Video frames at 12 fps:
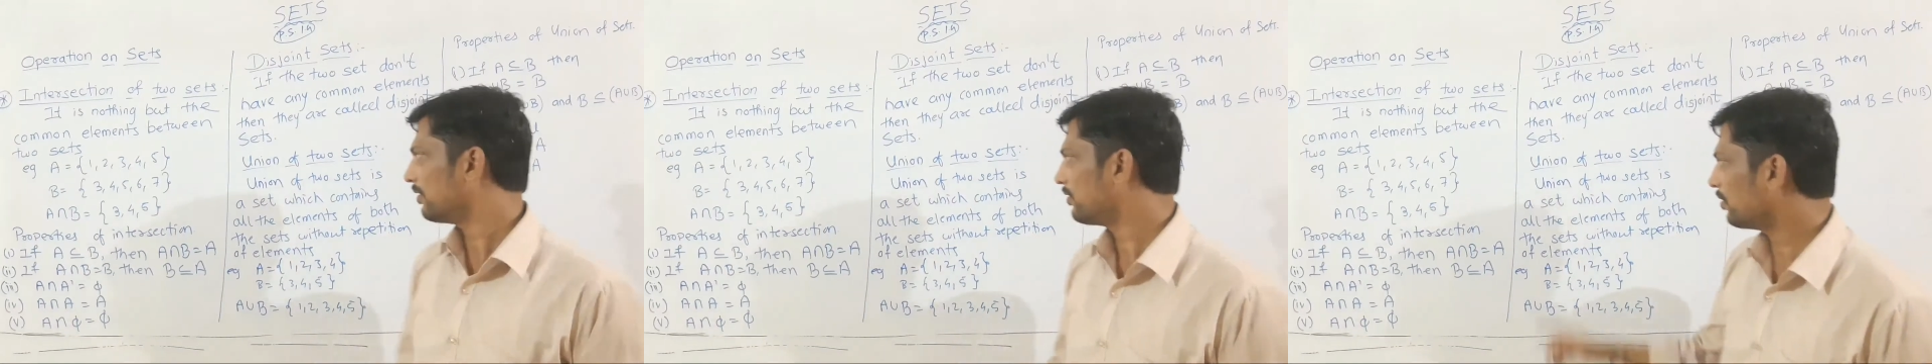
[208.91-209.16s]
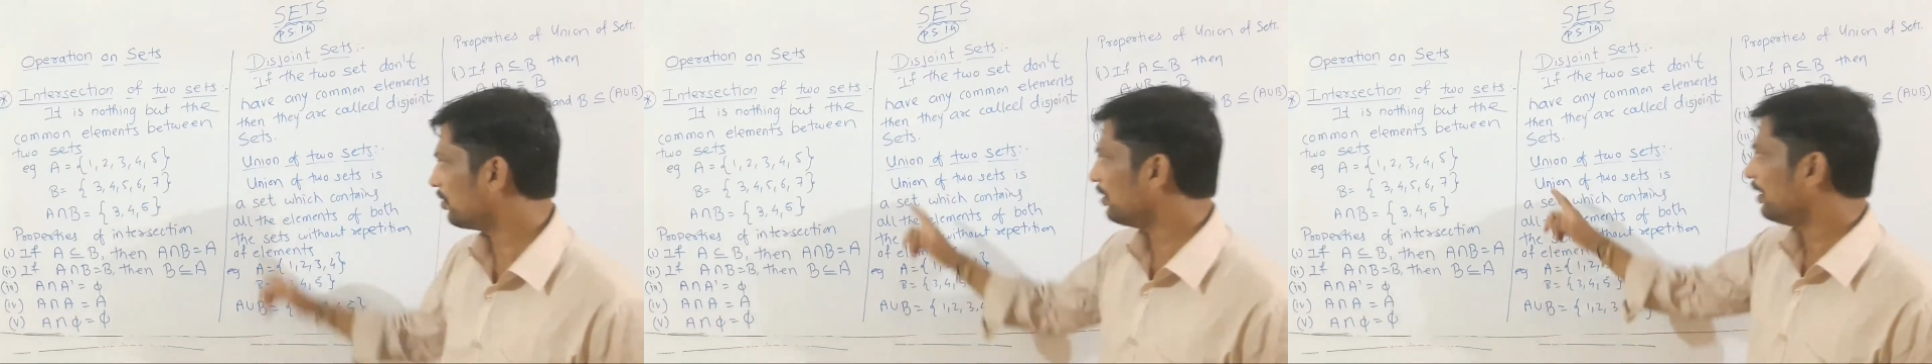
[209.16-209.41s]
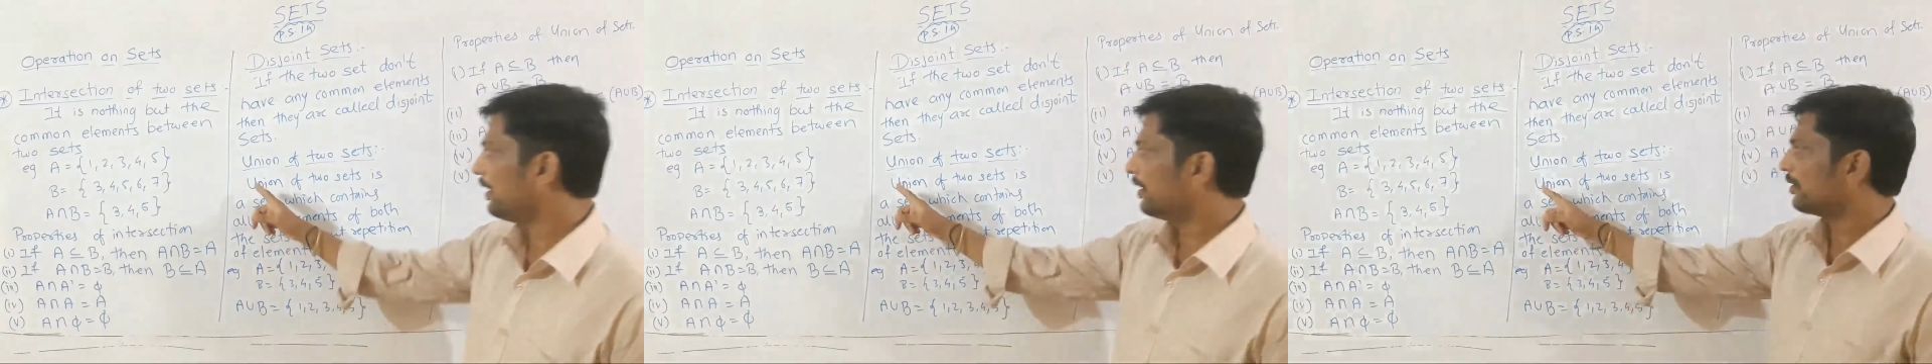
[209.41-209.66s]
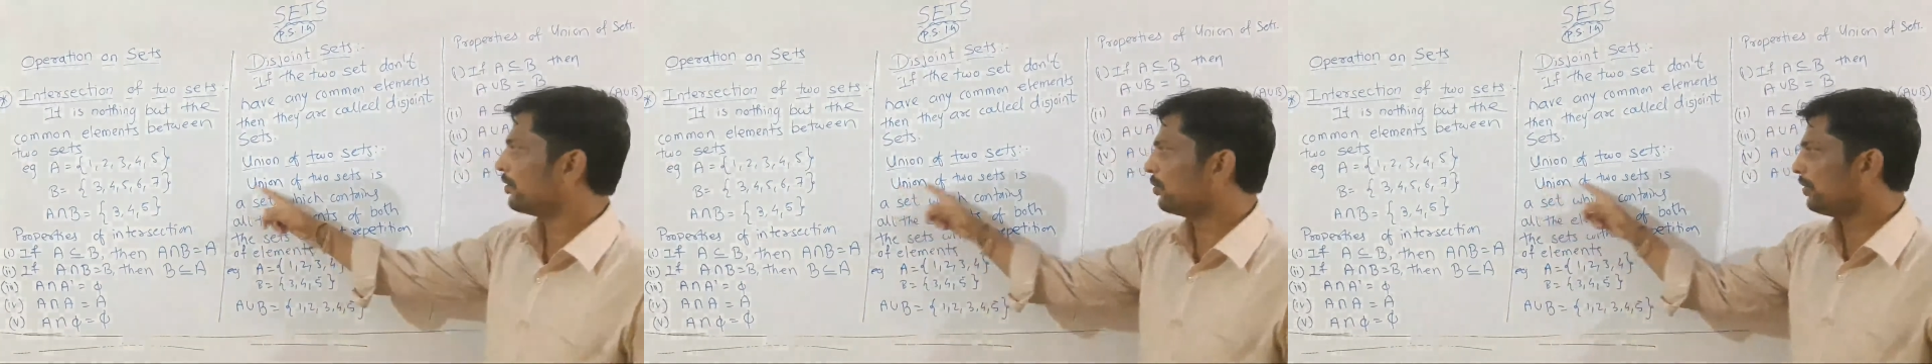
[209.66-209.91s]
So
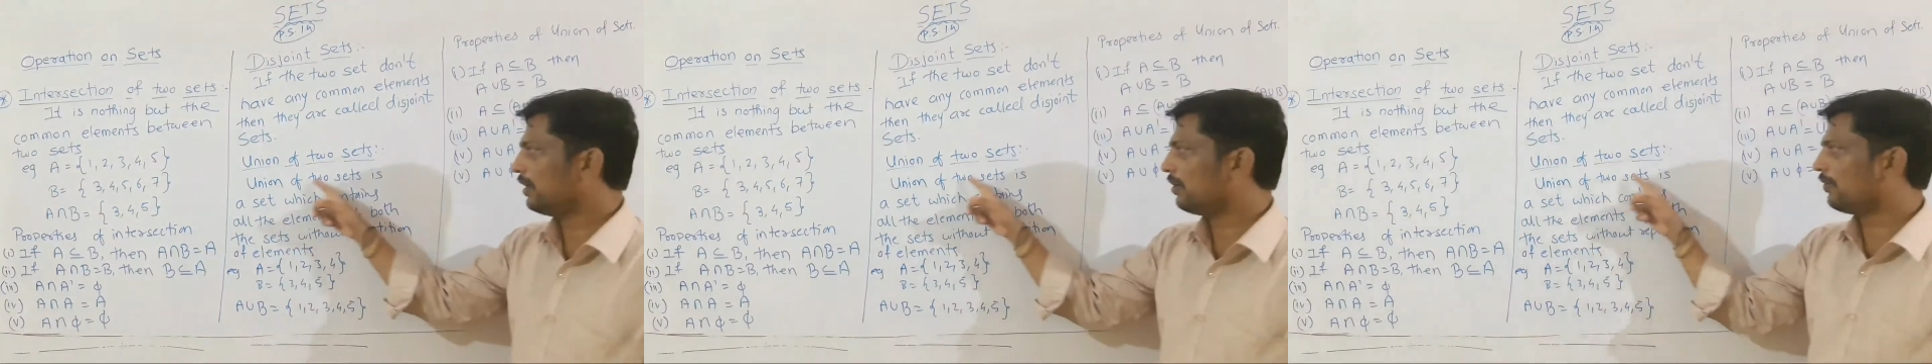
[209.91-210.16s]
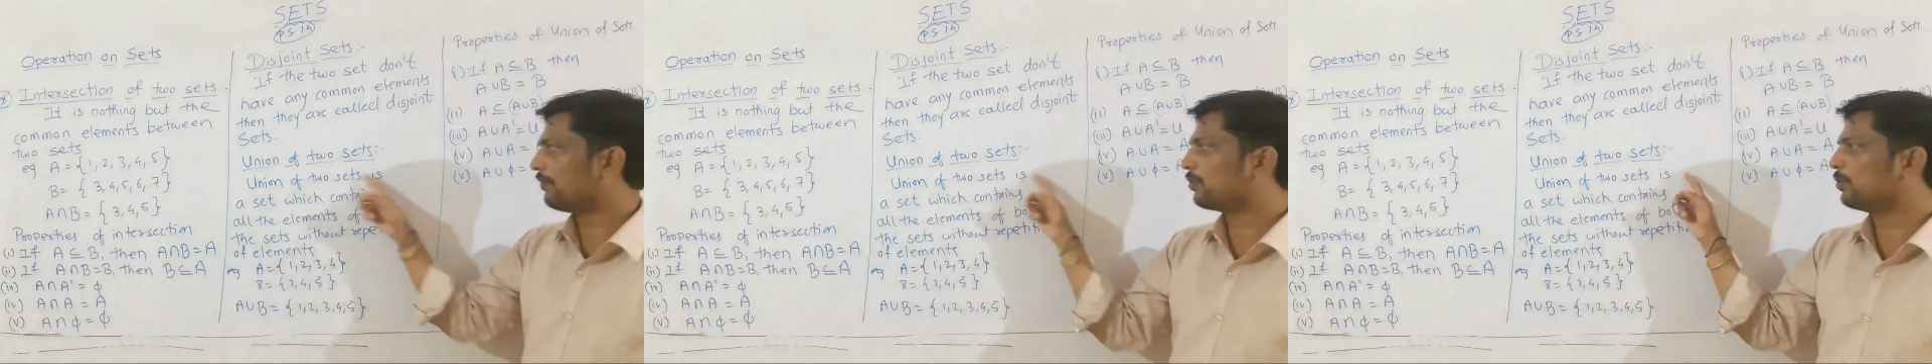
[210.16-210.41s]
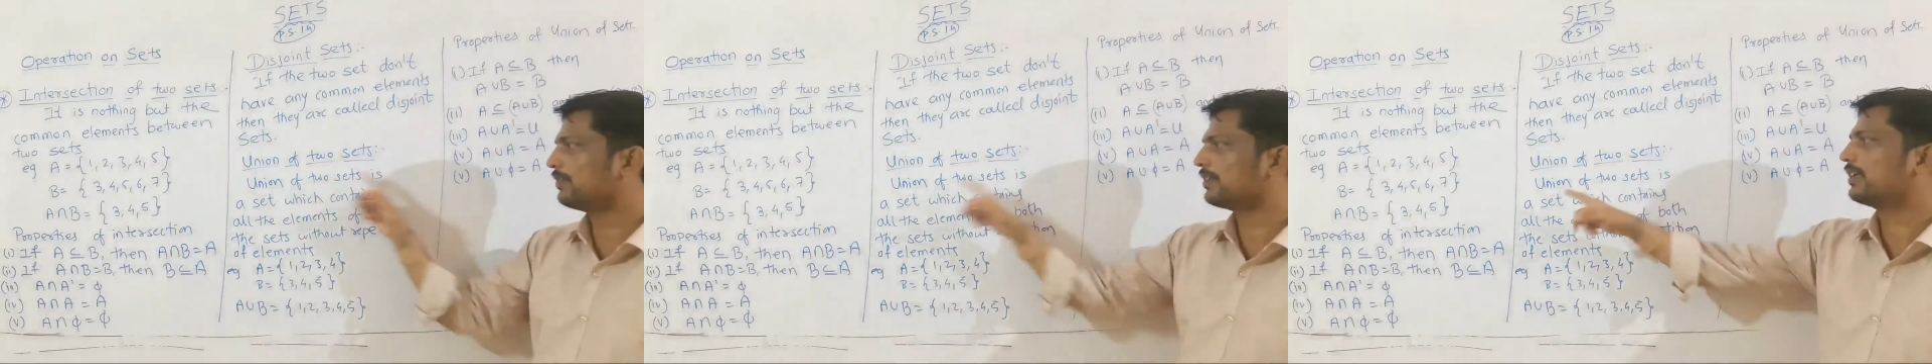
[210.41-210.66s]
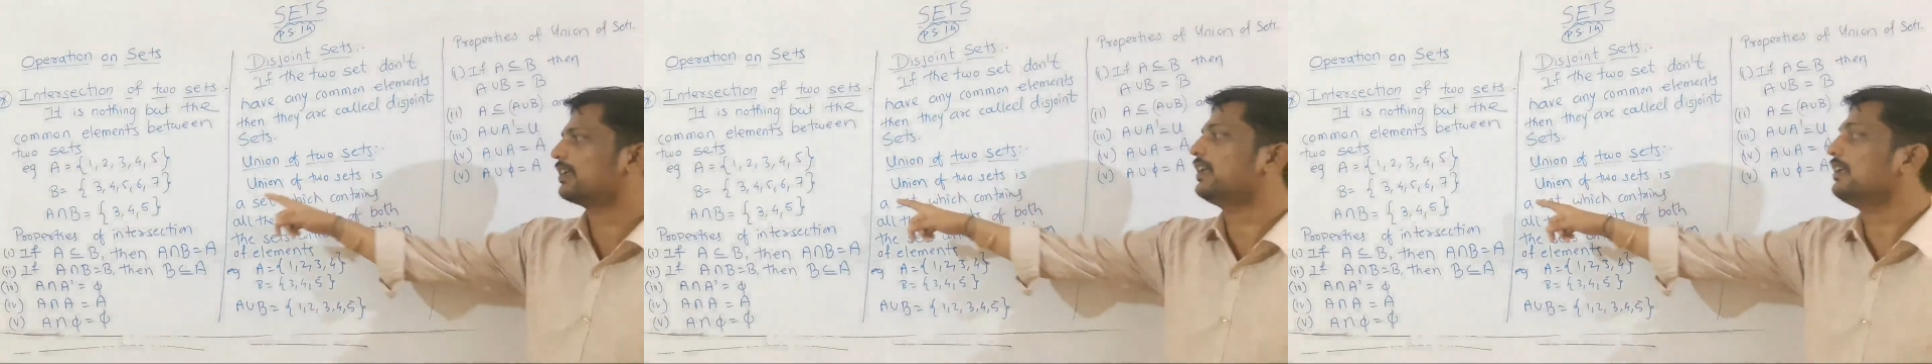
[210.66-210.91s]
union of two sets